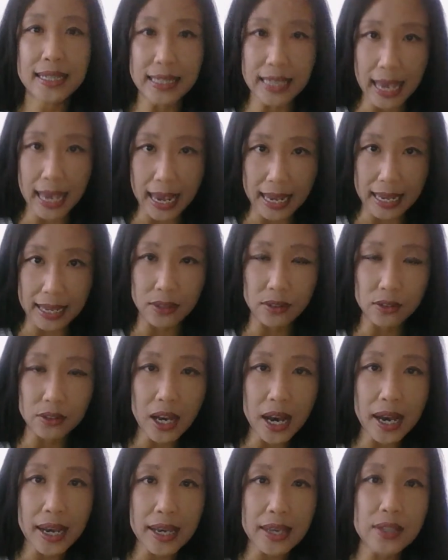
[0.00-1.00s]
yang
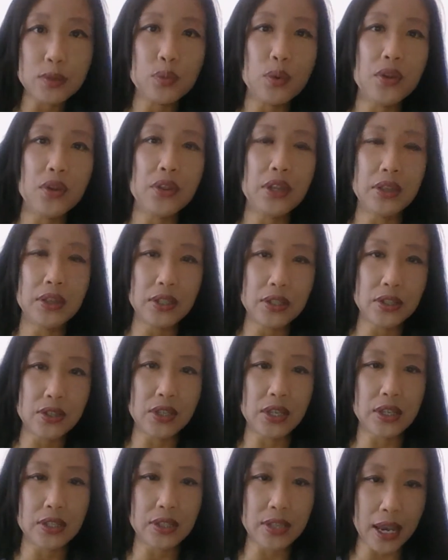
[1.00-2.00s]
lines within the
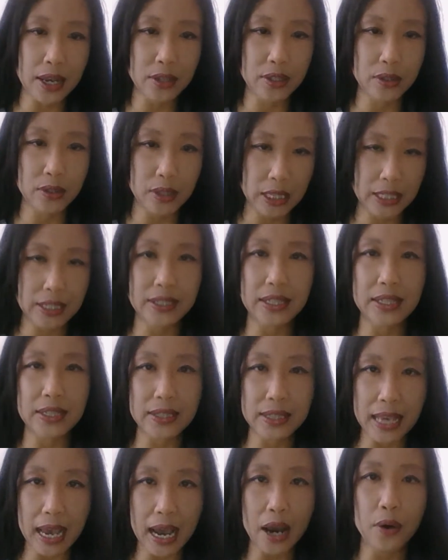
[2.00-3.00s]

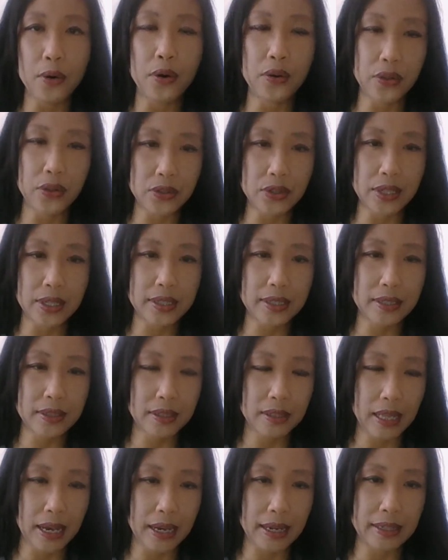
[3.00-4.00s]
six yao or the
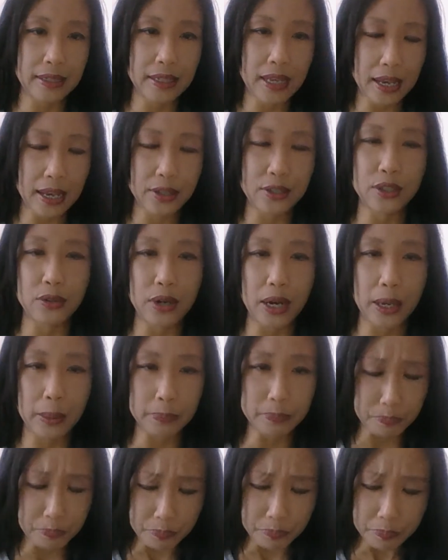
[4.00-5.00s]
six lined hexagram.
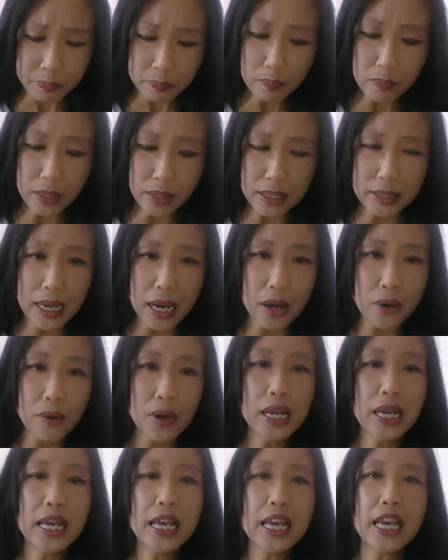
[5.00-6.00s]
Now,
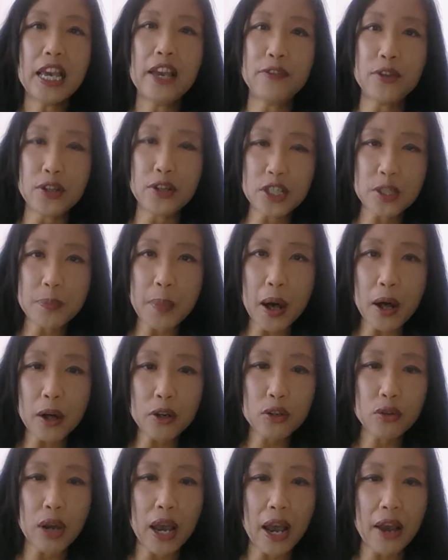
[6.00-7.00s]
if you're
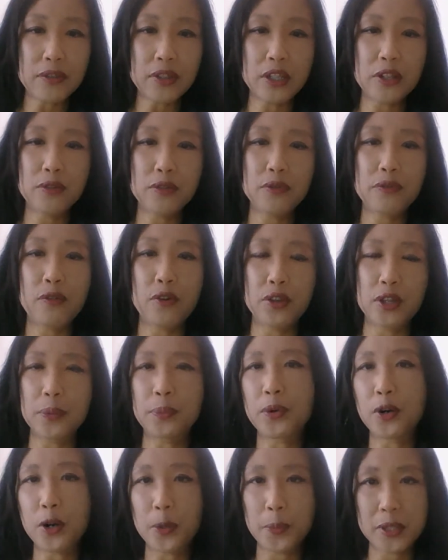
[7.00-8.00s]
spellcrafting for the
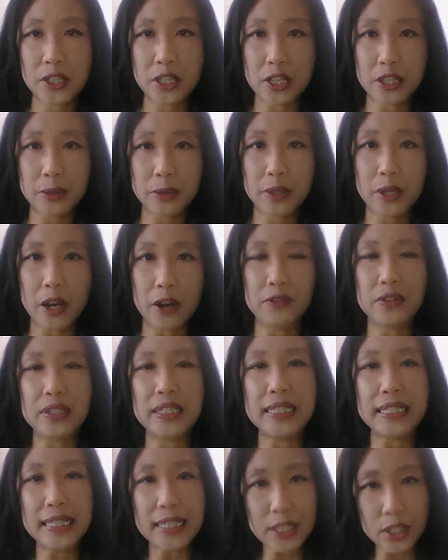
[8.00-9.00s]
purposes of
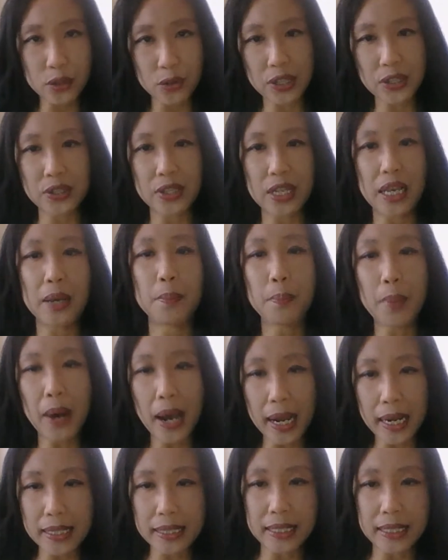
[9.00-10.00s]
decreasing,
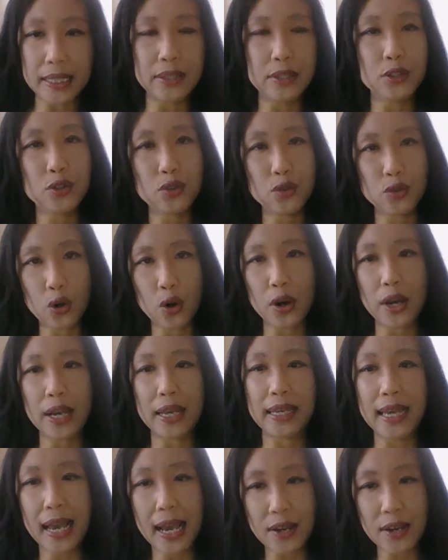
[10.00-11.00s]
binding,
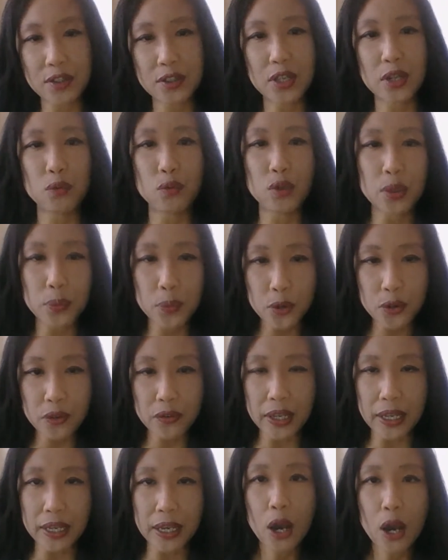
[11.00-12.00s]
destroying, hexing,
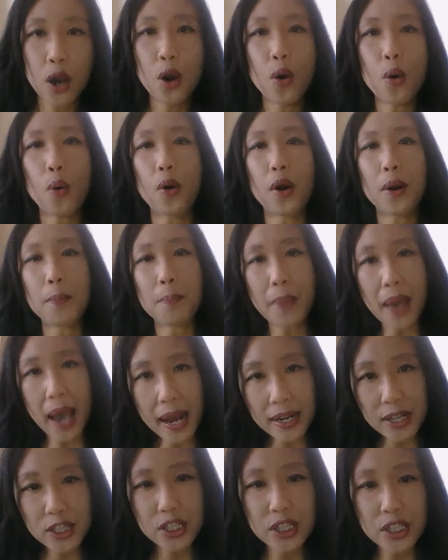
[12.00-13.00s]
removing, or
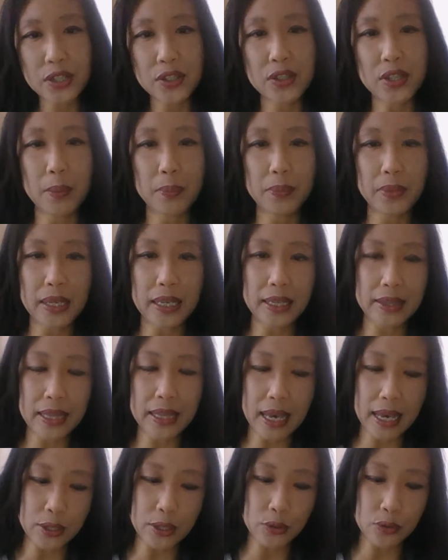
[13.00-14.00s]
banishing something
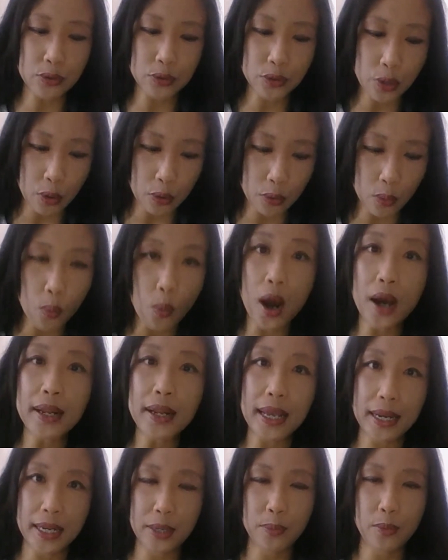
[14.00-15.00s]
that you don't
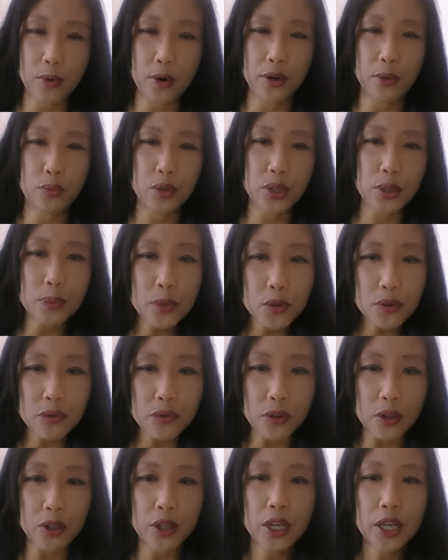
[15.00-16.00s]
want anymore,
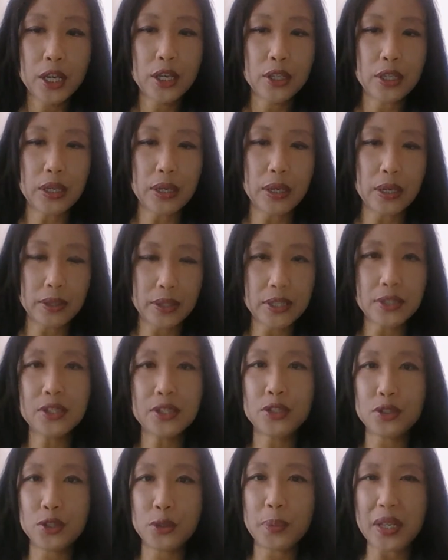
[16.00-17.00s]
removal, this
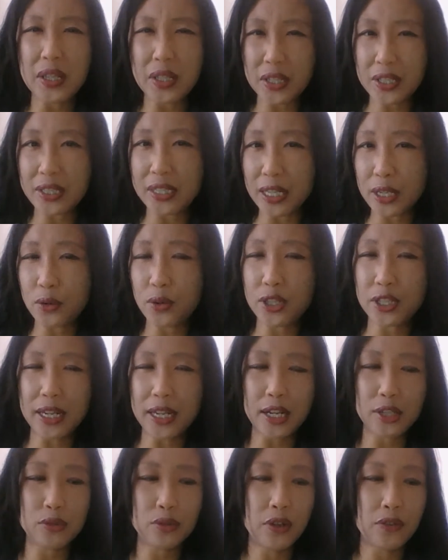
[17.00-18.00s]
is to be distinguished
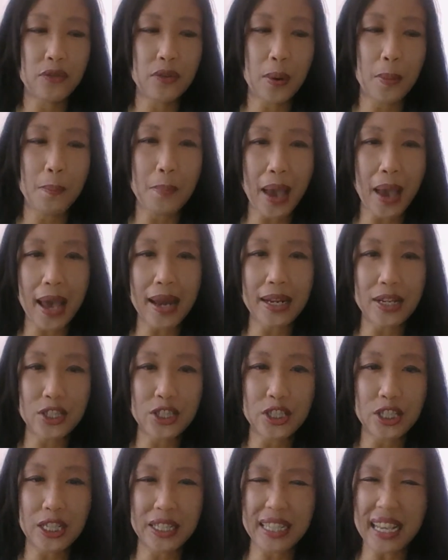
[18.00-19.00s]
actually from
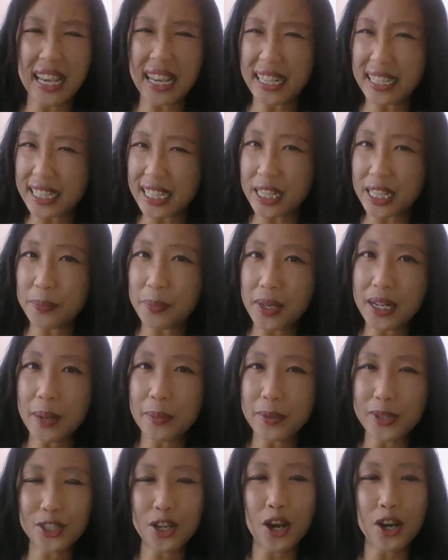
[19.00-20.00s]
banishing a demon.
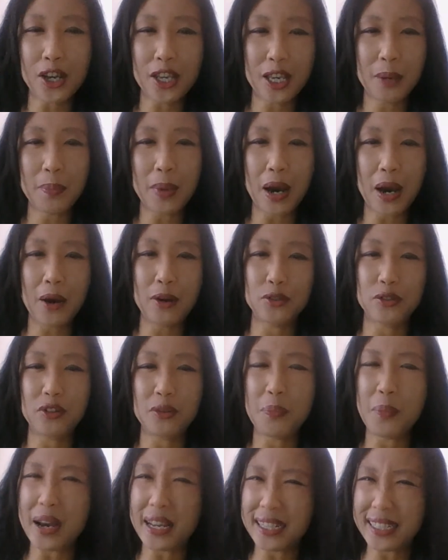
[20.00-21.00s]
I'm just talking about
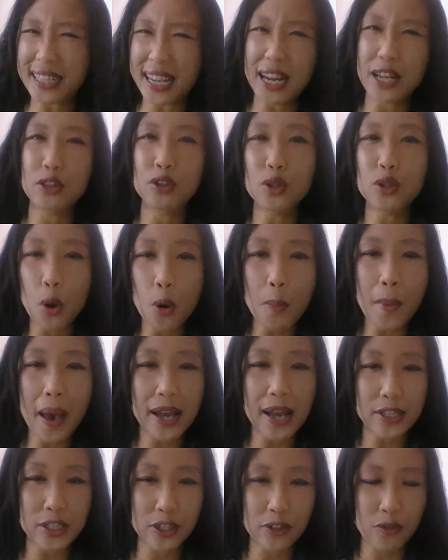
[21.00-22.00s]
sort of mundane, low
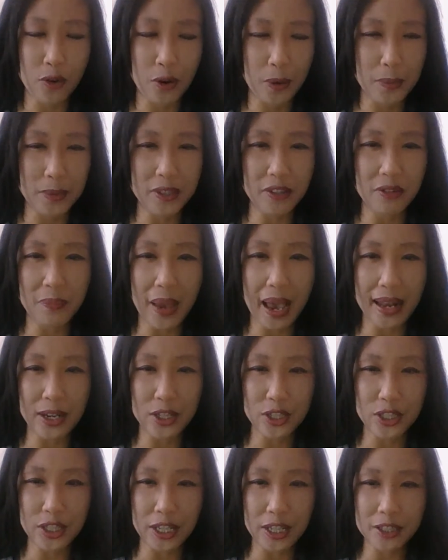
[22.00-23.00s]
magic forms of
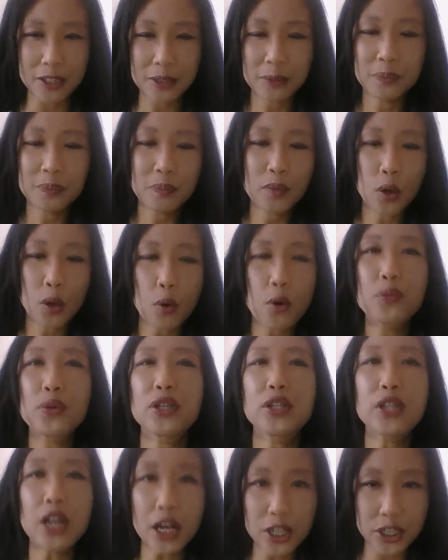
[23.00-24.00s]
banishings, or
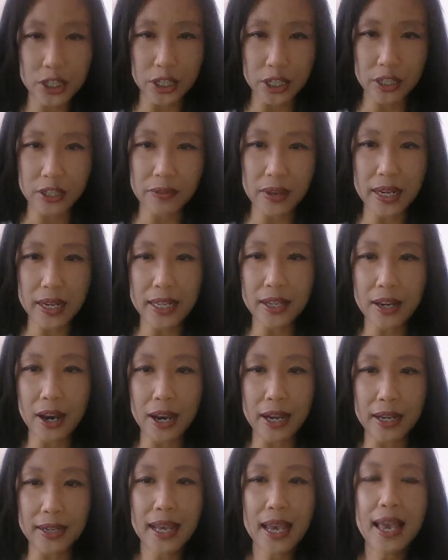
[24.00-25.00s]
reduction of any
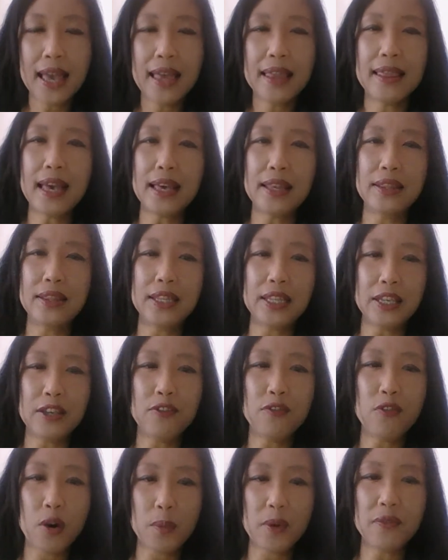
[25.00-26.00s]
kind. Then the
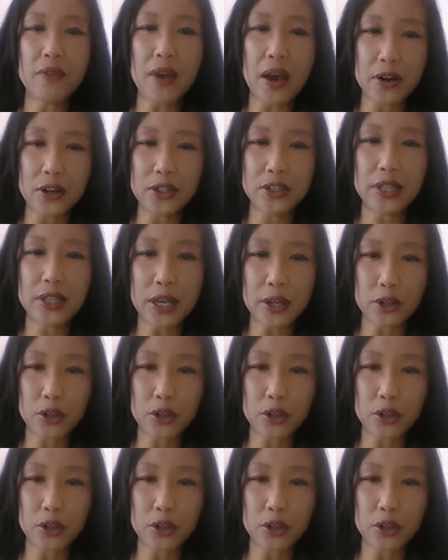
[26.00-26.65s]
form of energy that